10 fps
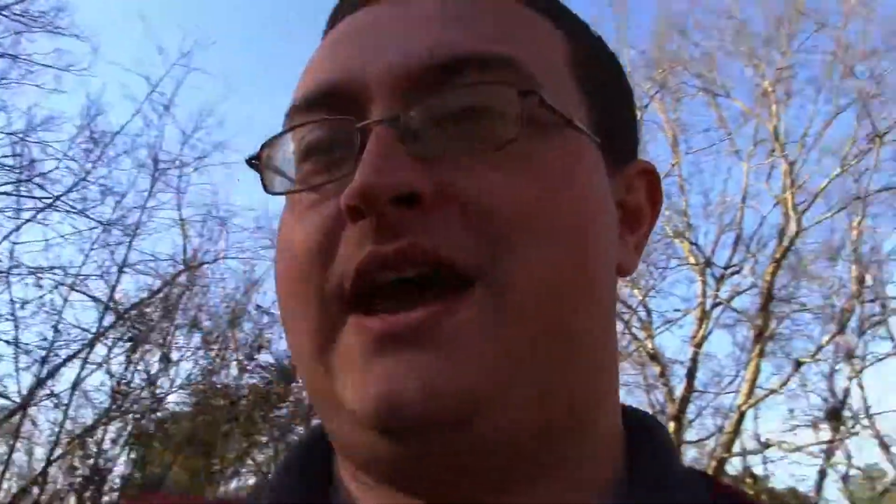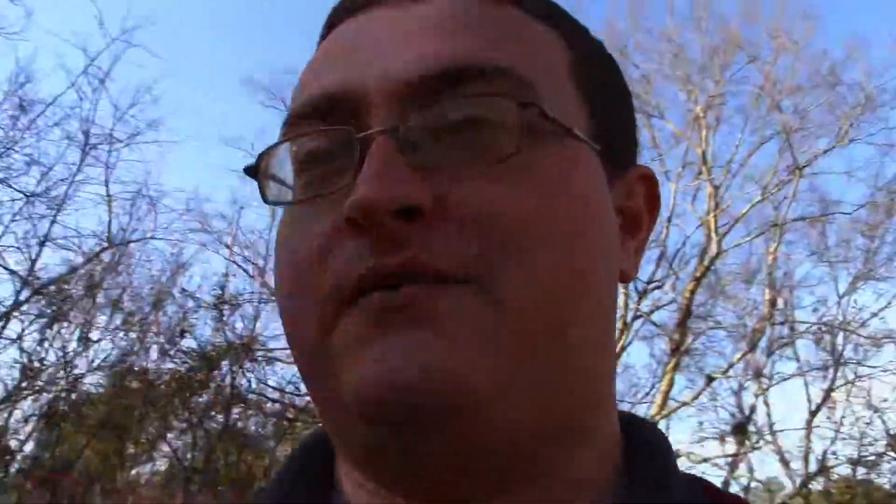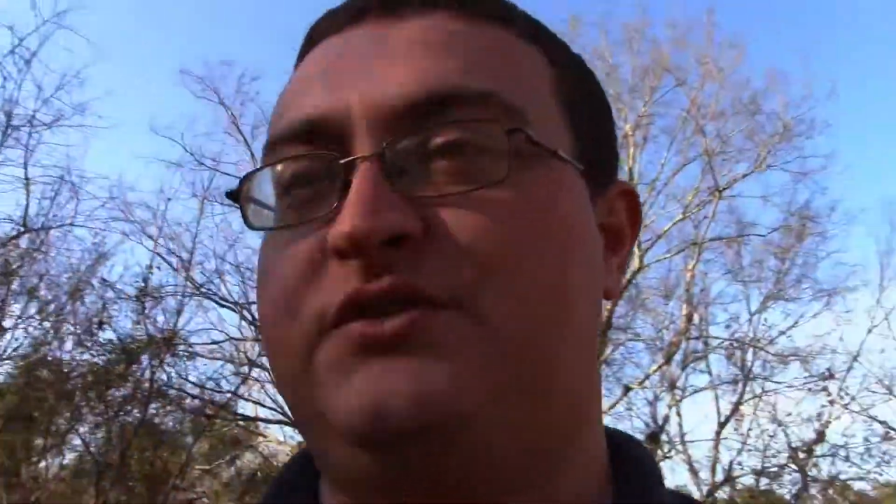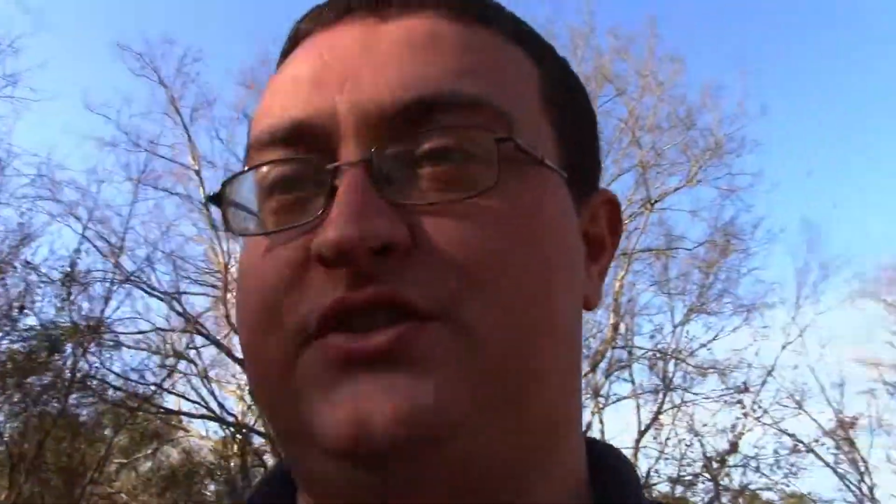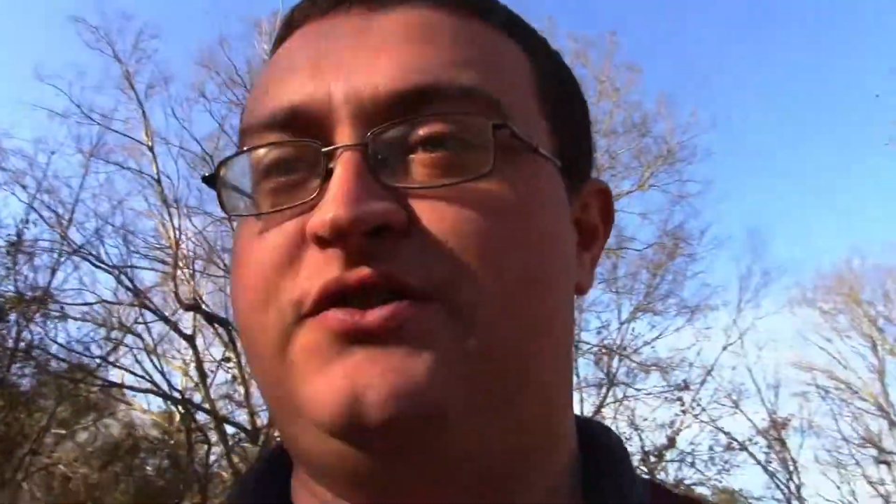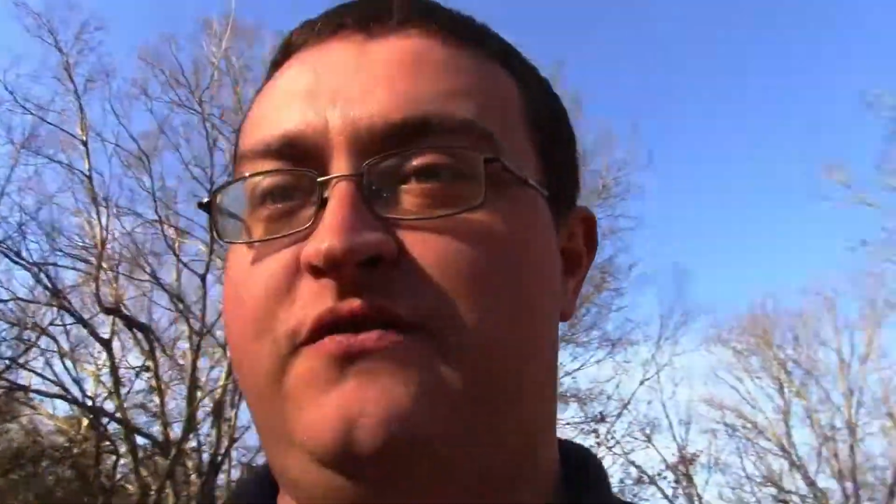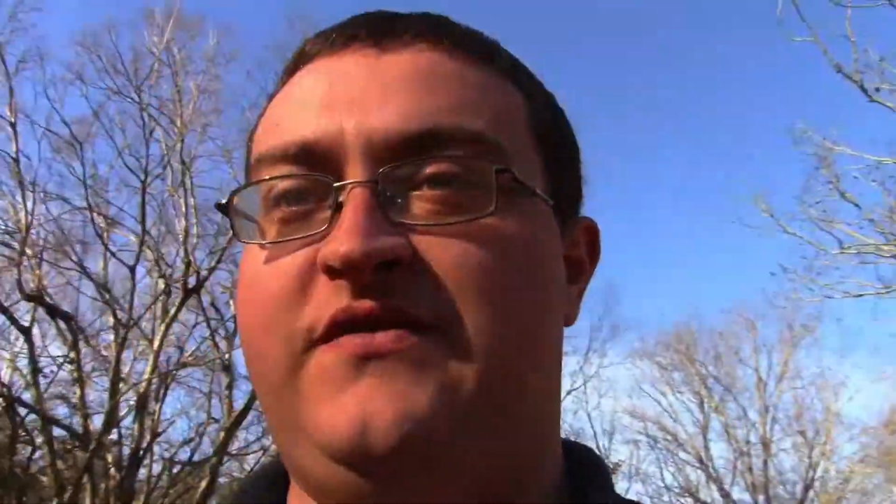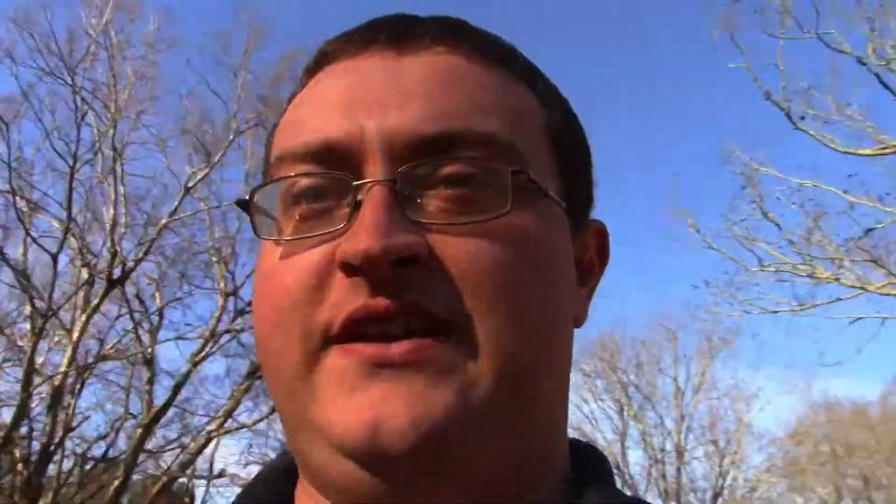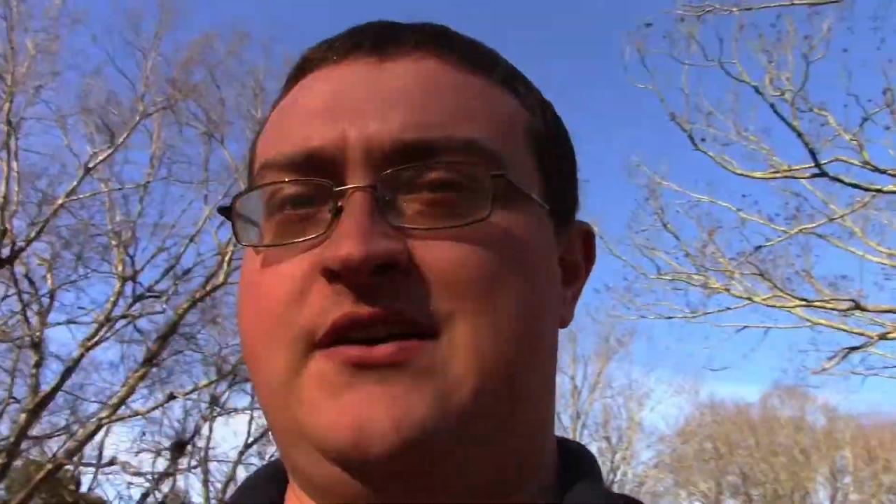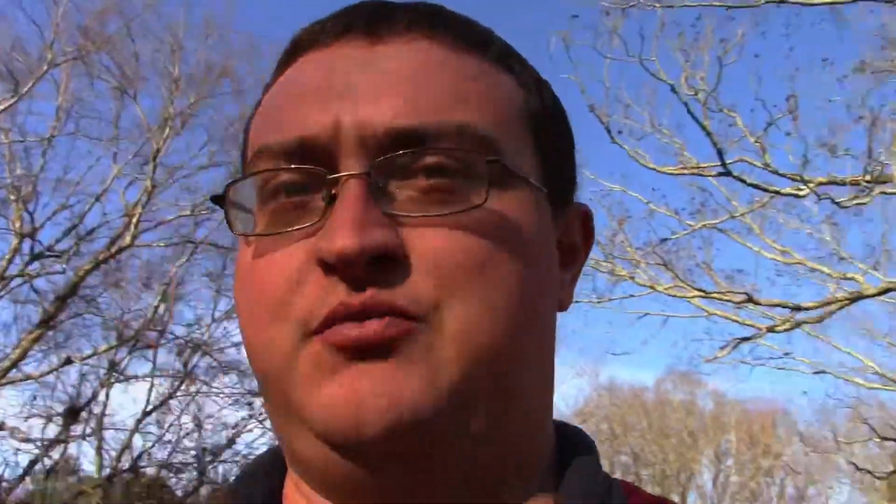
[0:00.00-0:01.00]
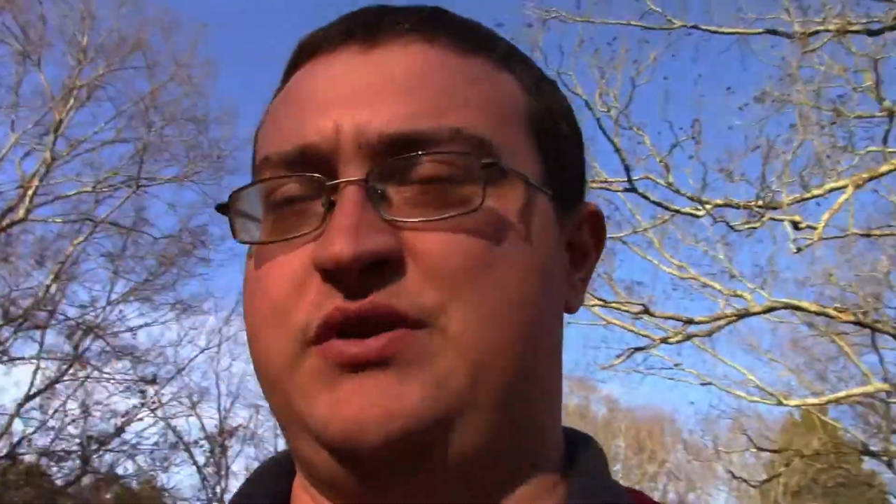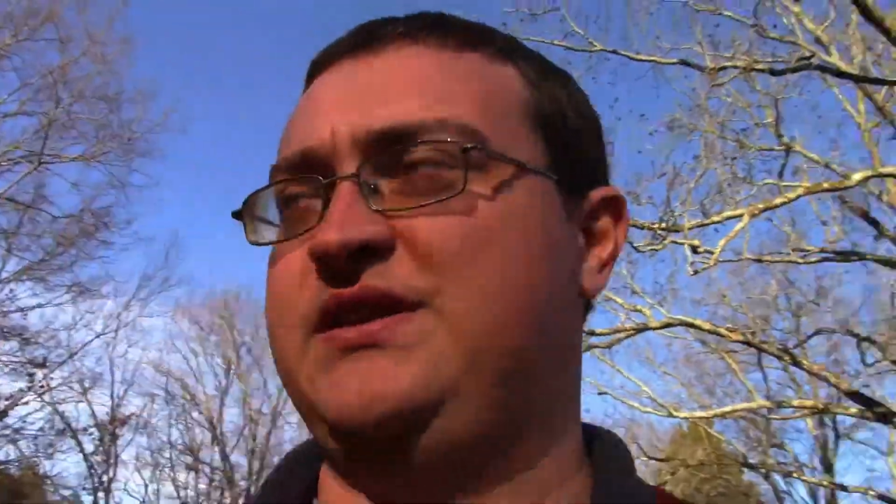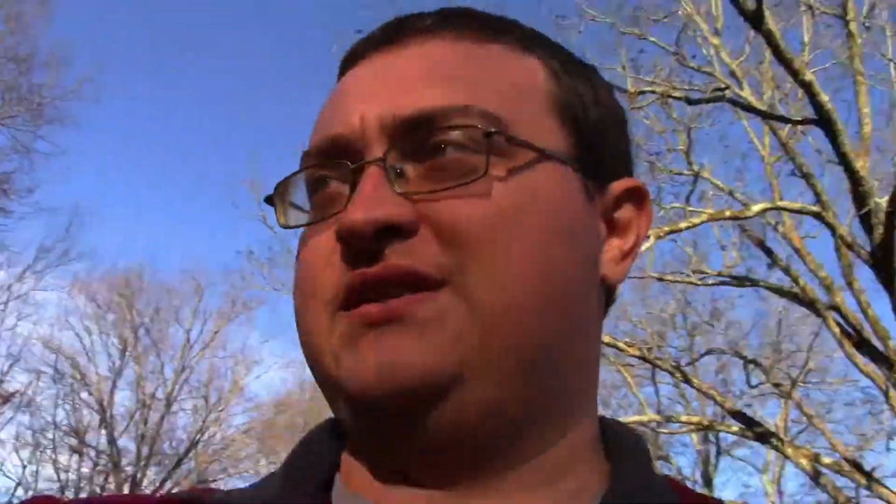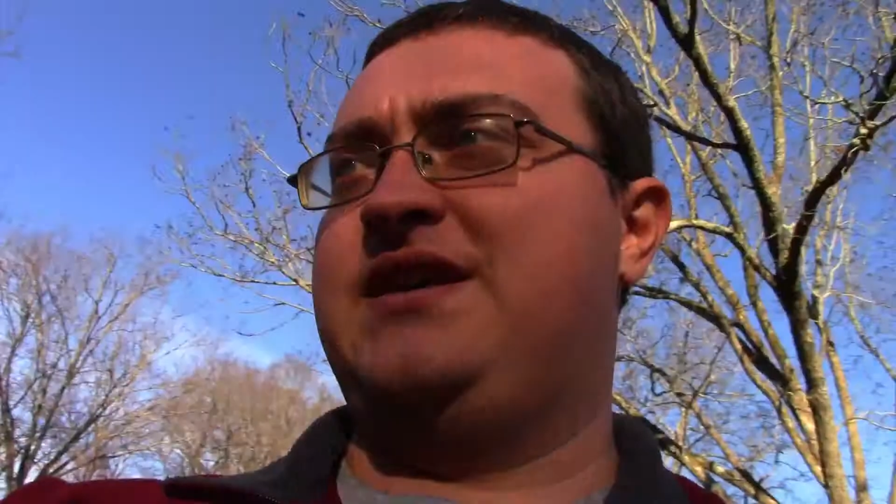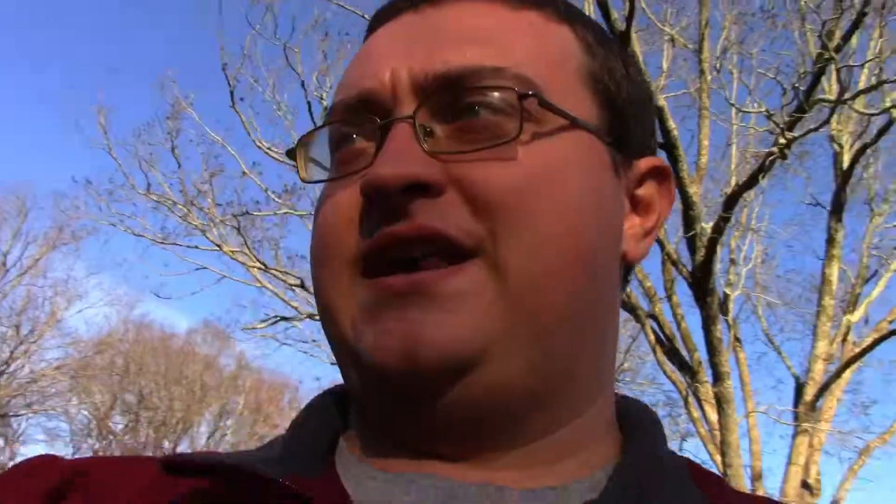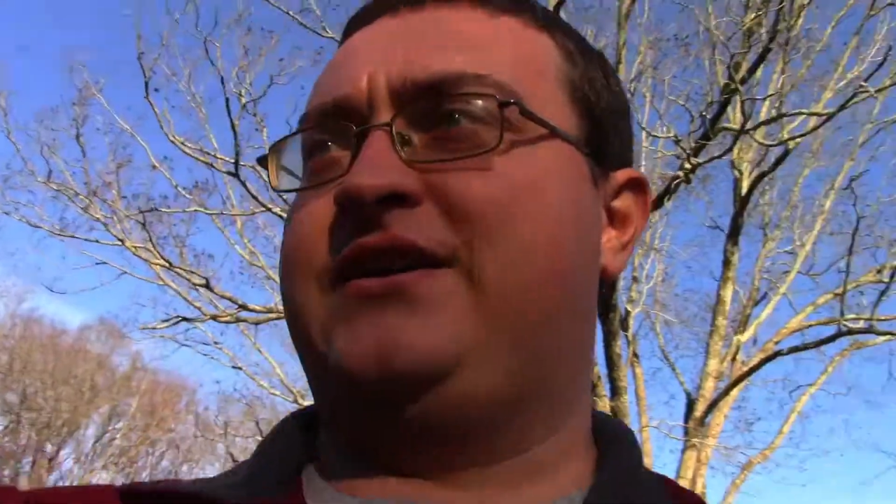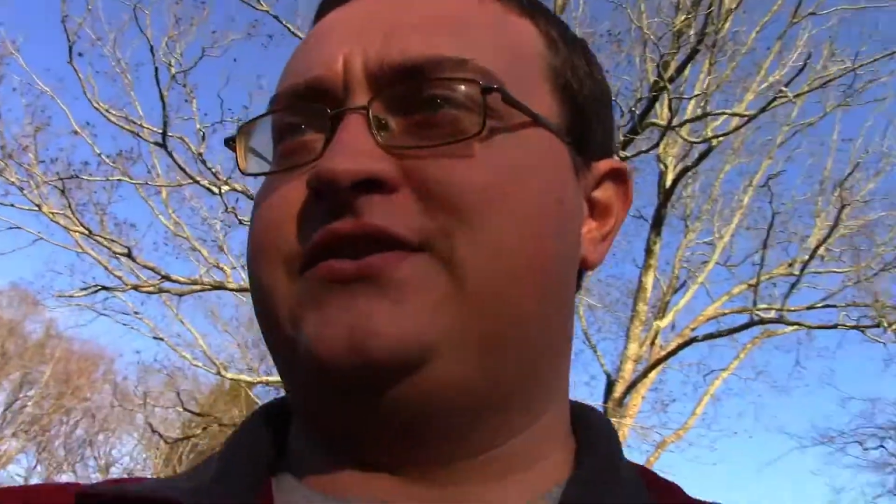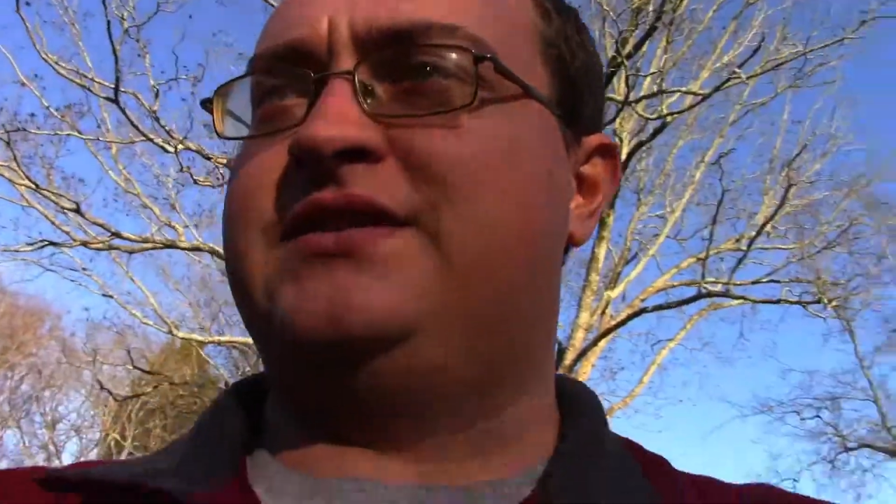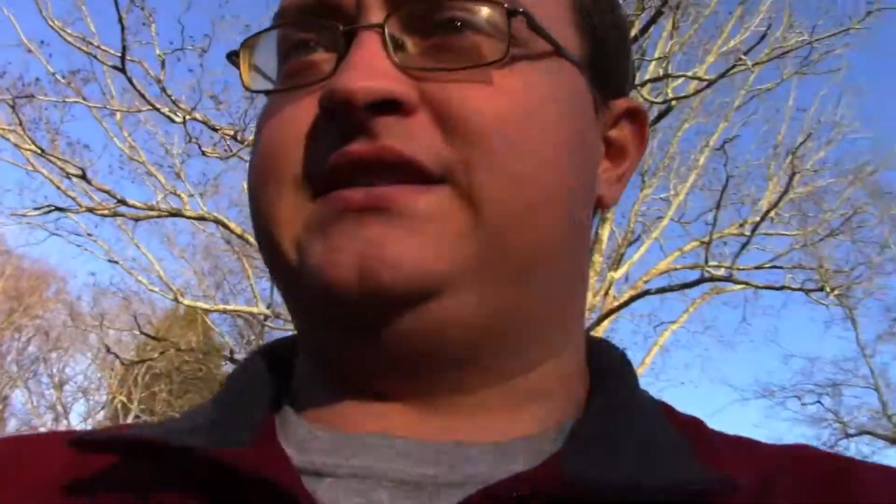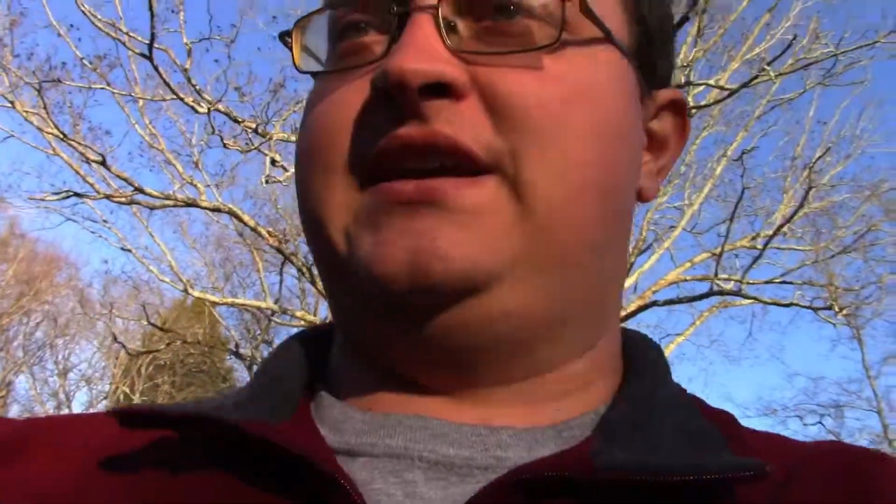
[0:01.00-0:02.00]
I was just so fed up with it that I
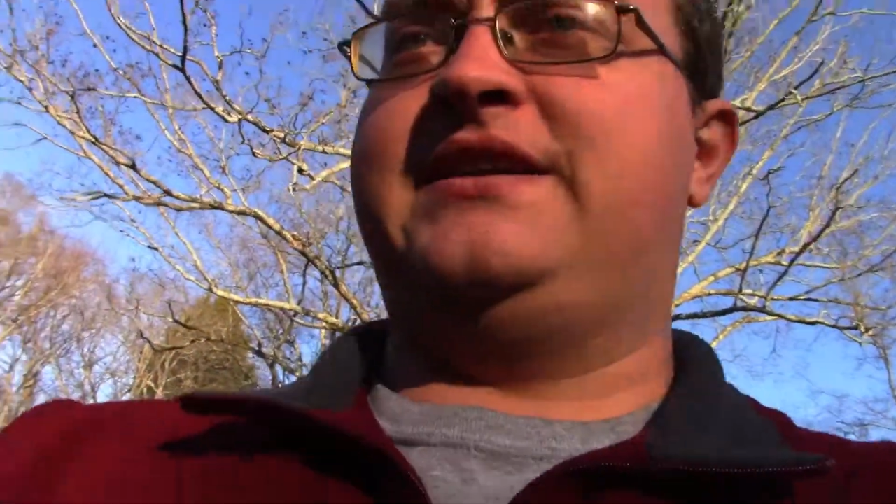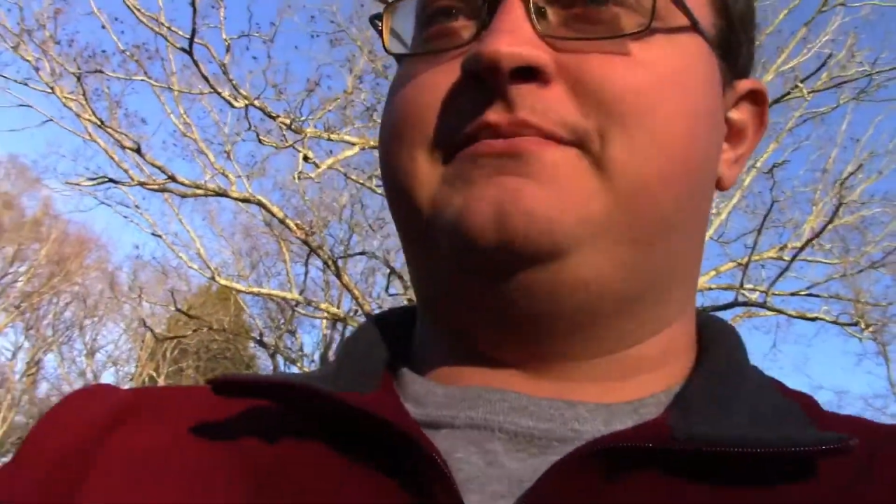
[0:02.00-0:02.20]
couldn't stand